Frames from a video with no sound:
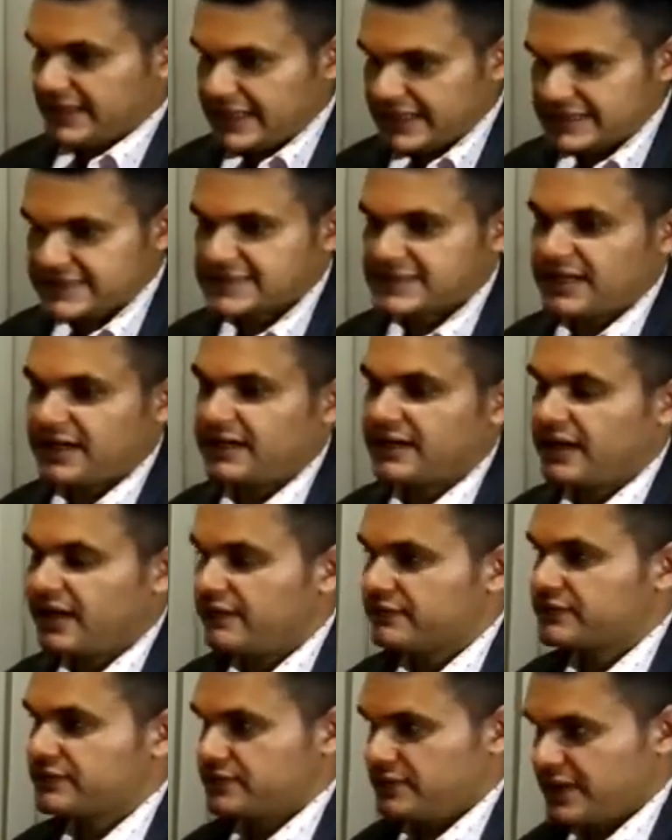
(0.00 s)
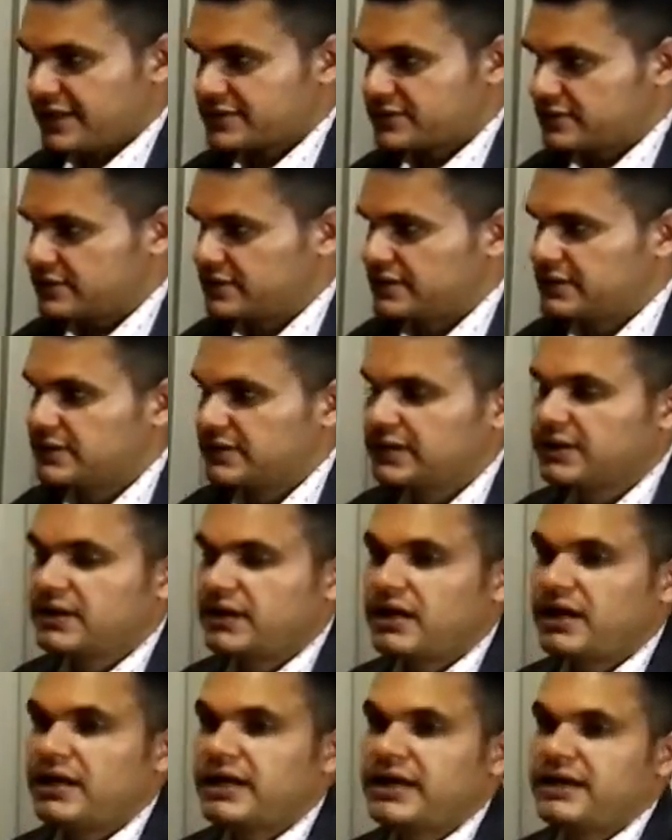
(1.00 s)
Yes, I have to actually.
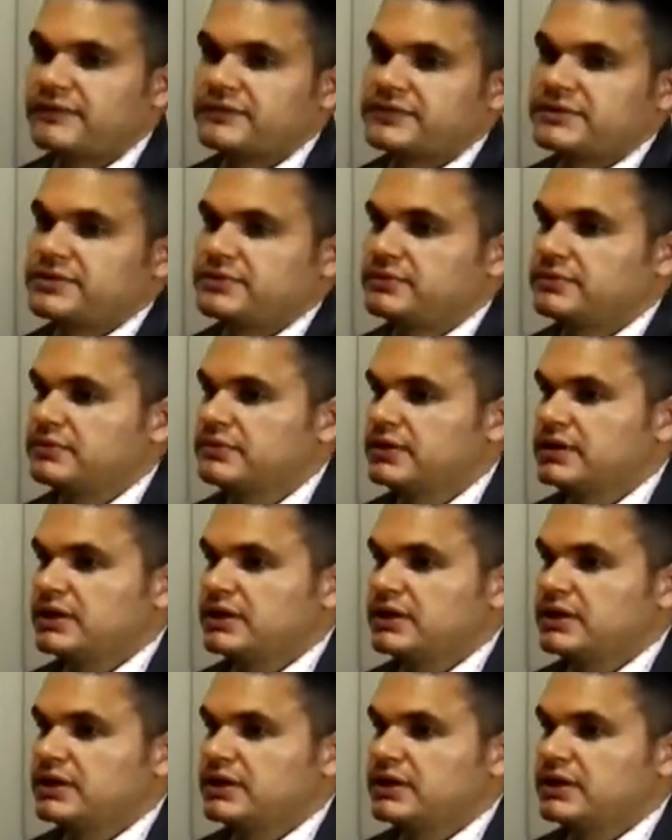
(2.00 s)
I have to.